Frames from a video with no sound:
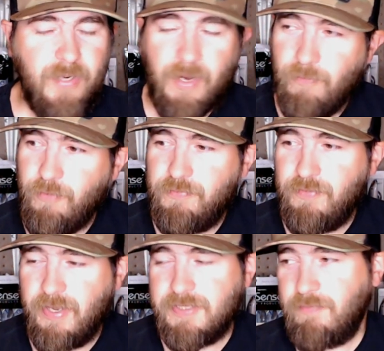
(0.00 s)
I don't know if you
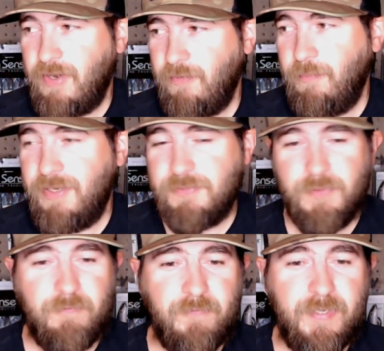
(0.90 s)
guys have ever messed
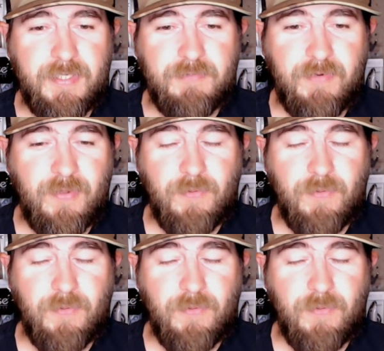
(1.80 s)
with a Phoenix Feather.